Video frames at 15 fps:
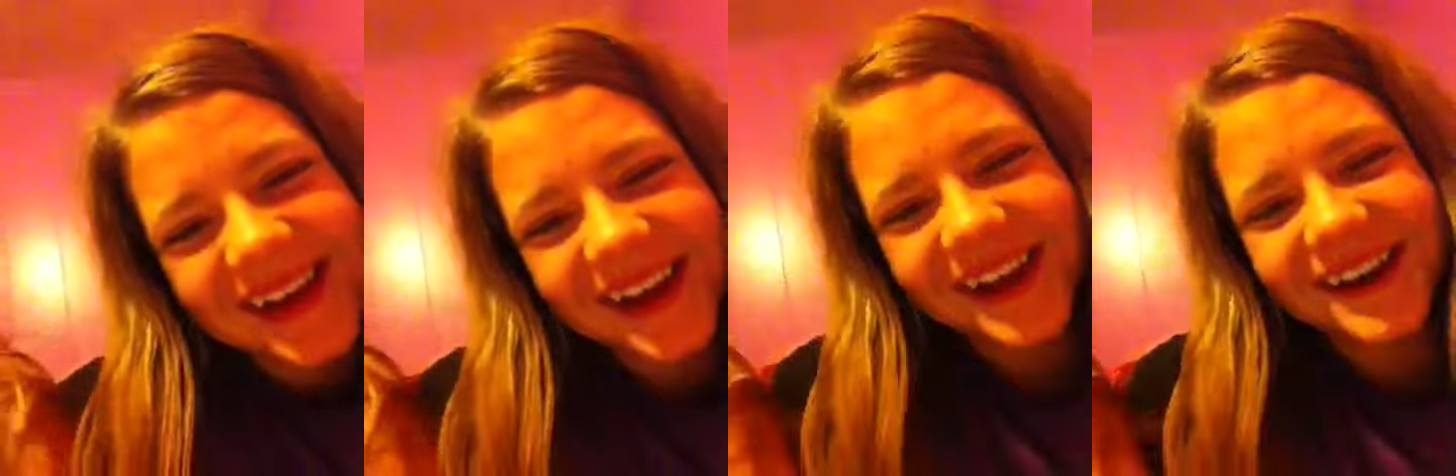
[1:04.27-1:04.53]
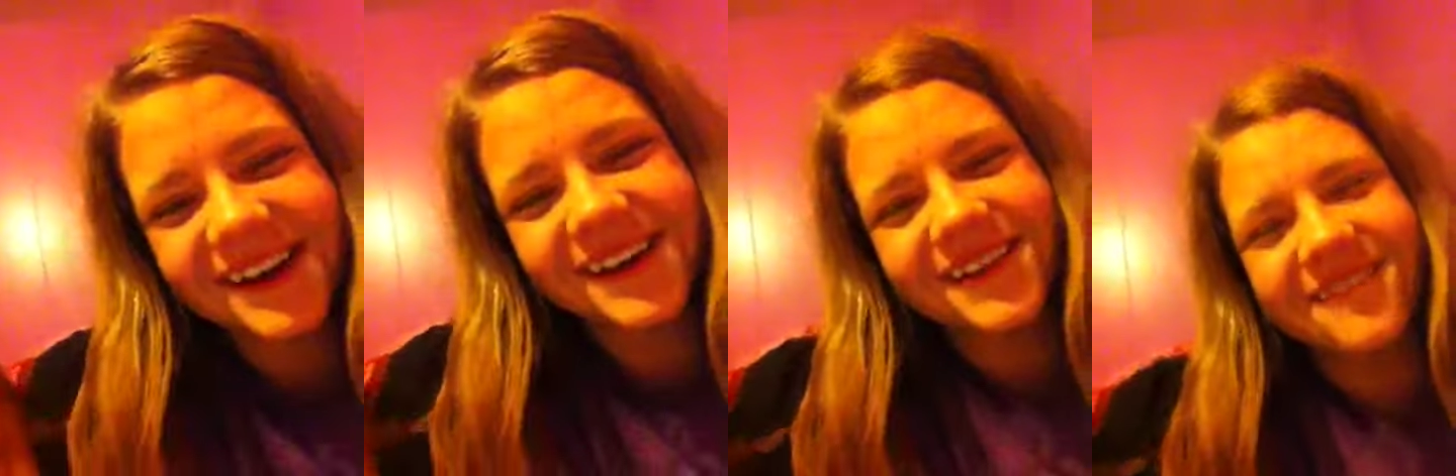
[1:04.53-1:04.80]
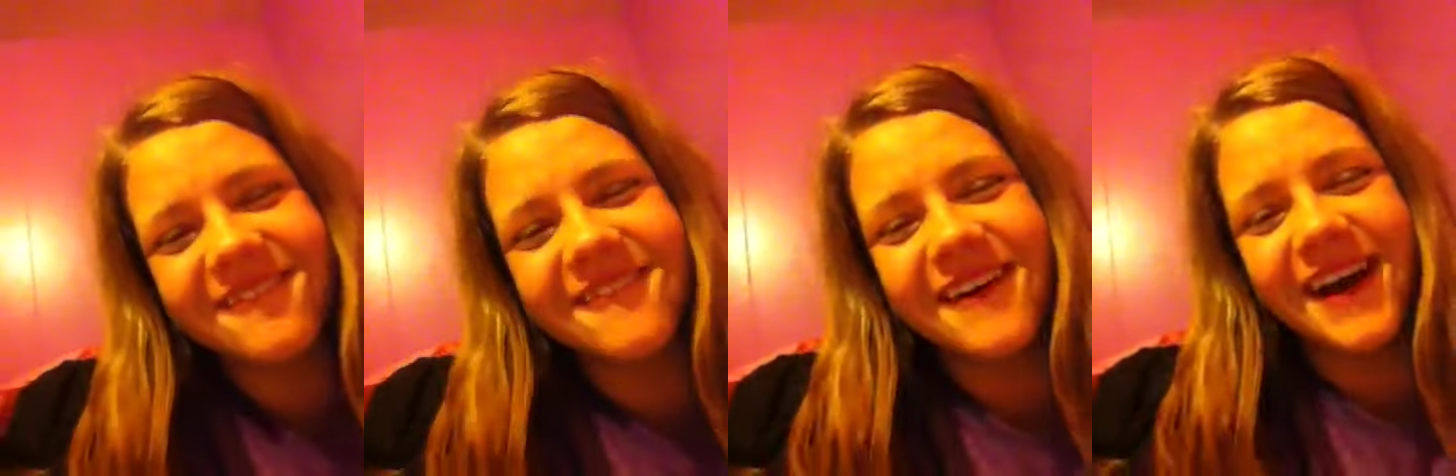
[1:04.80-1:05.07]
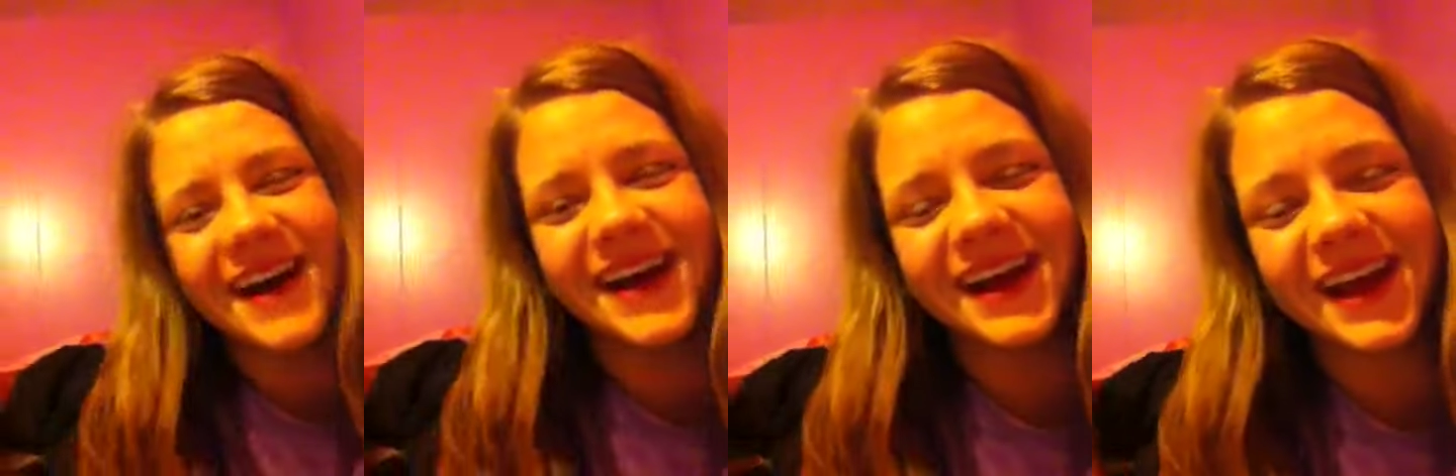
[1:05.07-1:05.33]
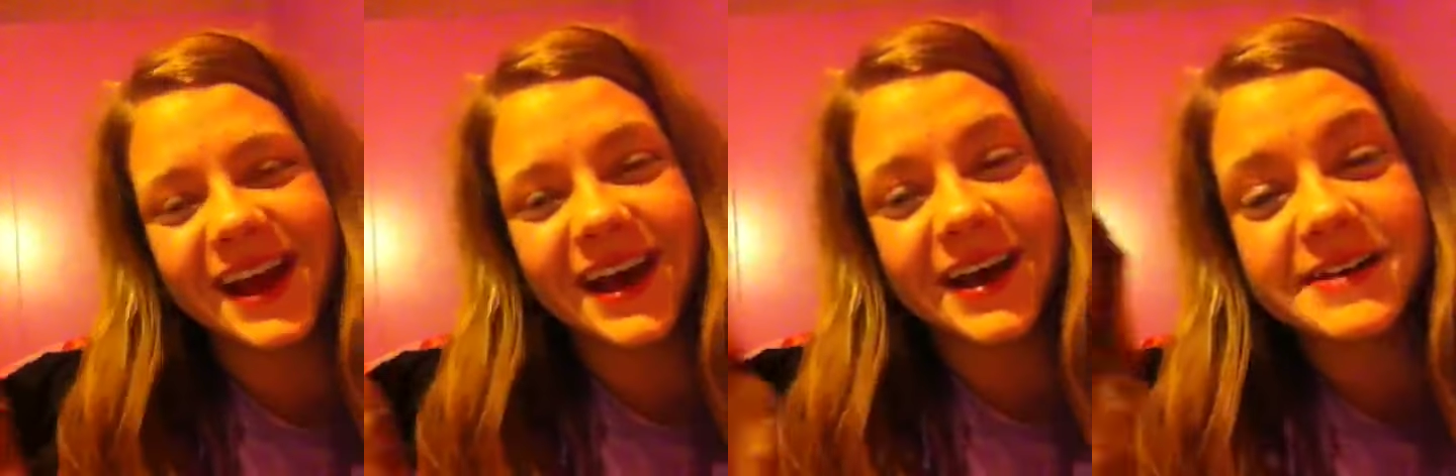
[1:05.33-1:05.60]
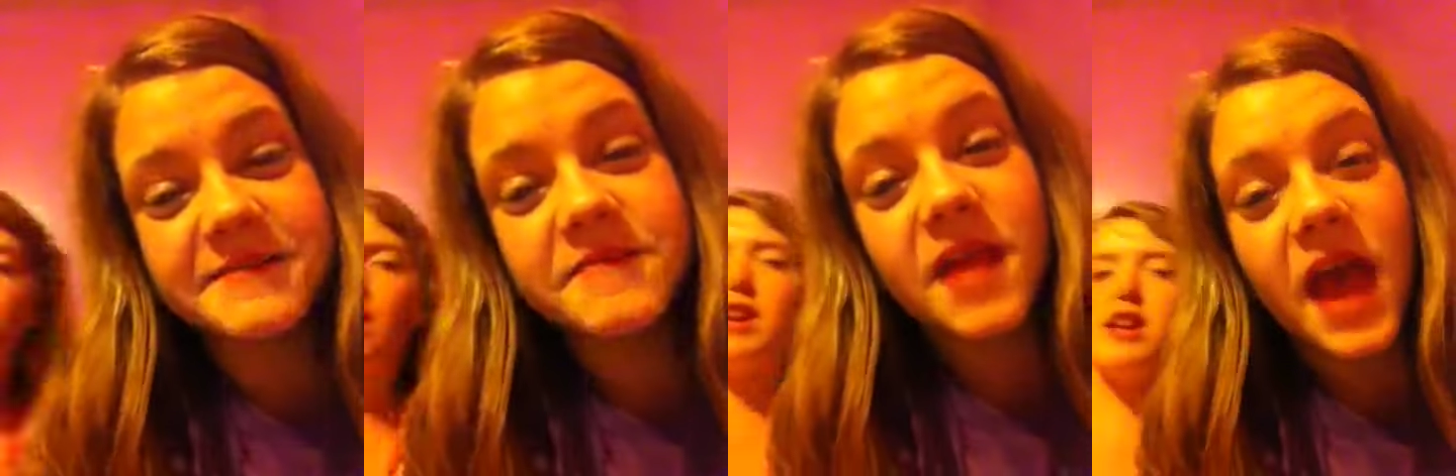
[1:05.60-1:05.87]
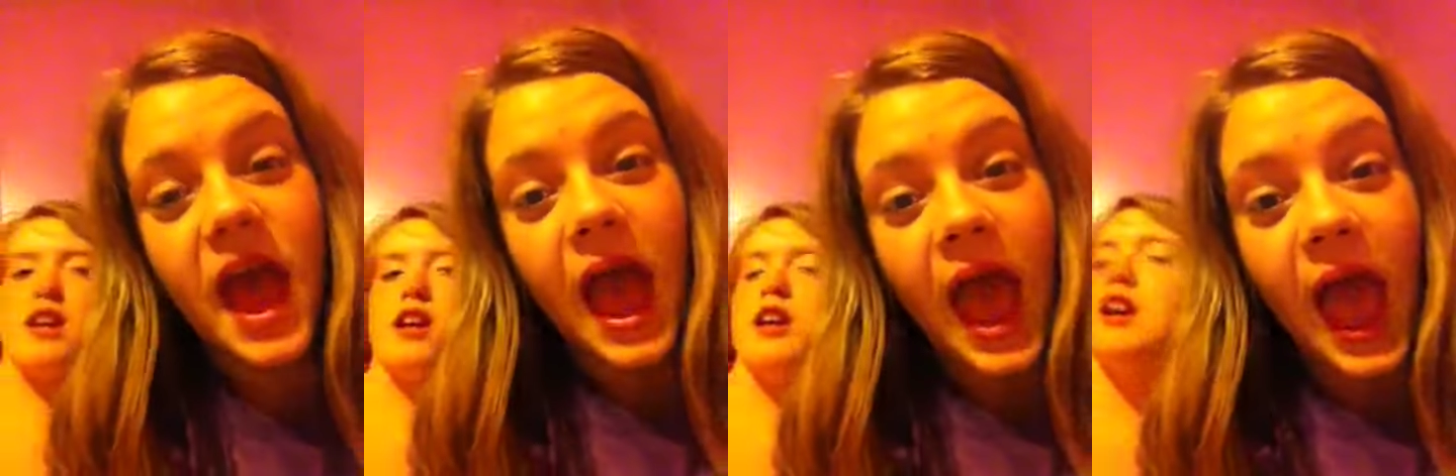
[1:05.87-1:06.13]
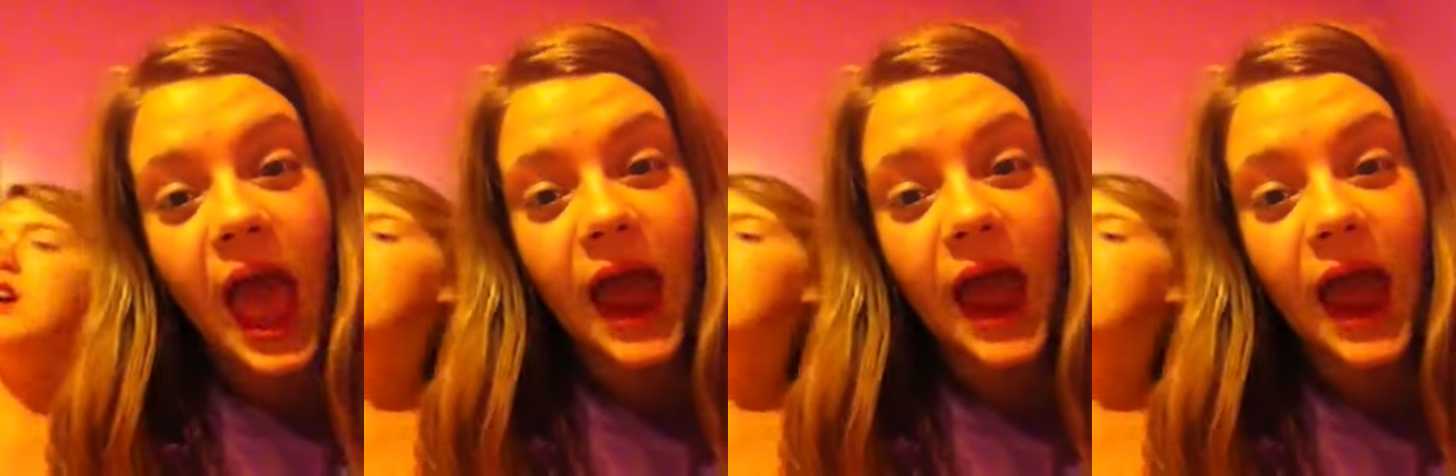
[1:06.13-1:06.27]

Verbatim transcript: oh my god. Funny.